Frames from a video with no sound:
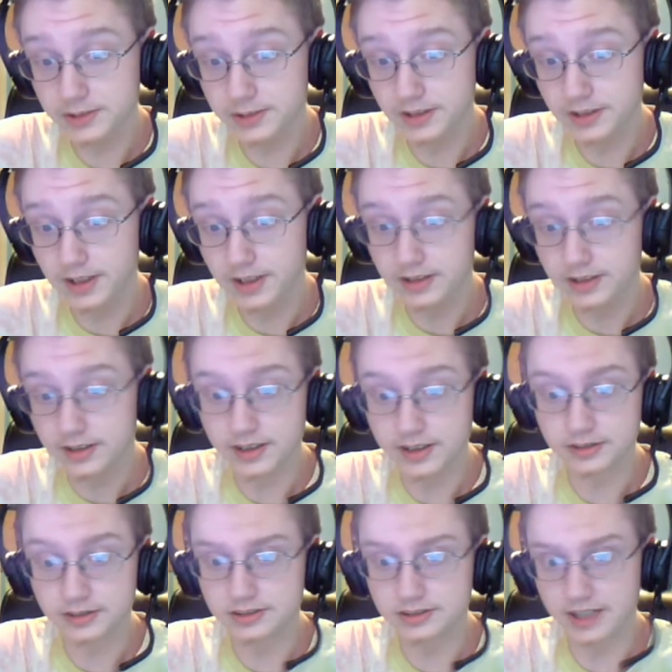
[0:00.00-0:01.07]
then
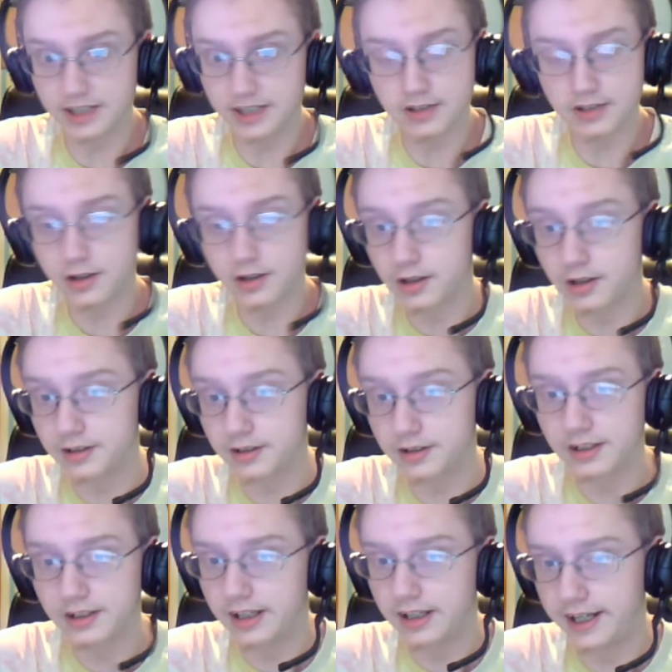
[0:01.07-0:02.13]
set a card
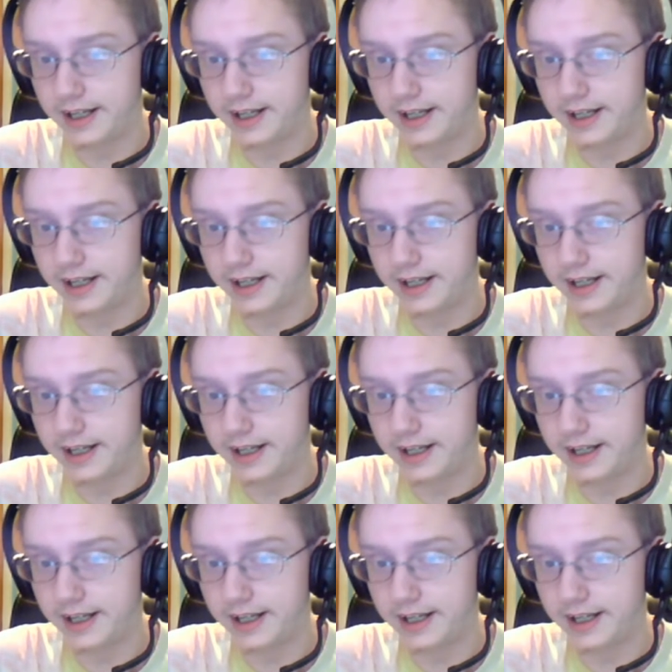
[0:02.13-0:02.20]
and